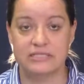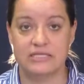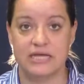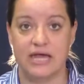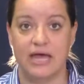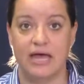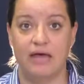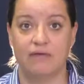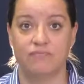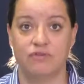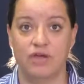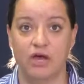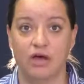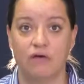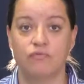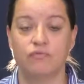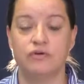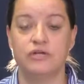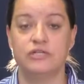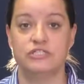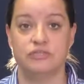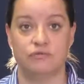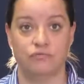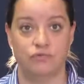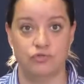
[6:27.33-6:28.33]
to have
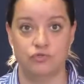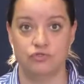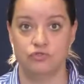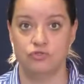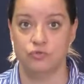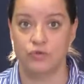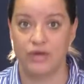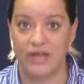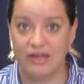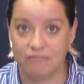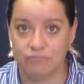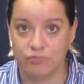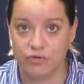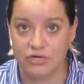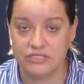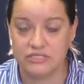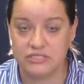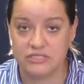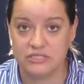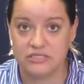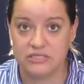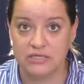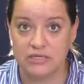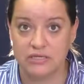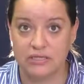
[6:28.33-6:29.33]
coverage if you do have
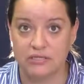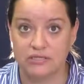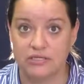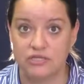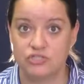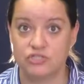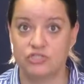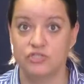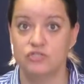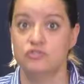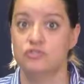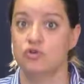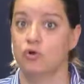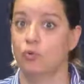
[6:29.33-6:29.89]
pre-existing conditions,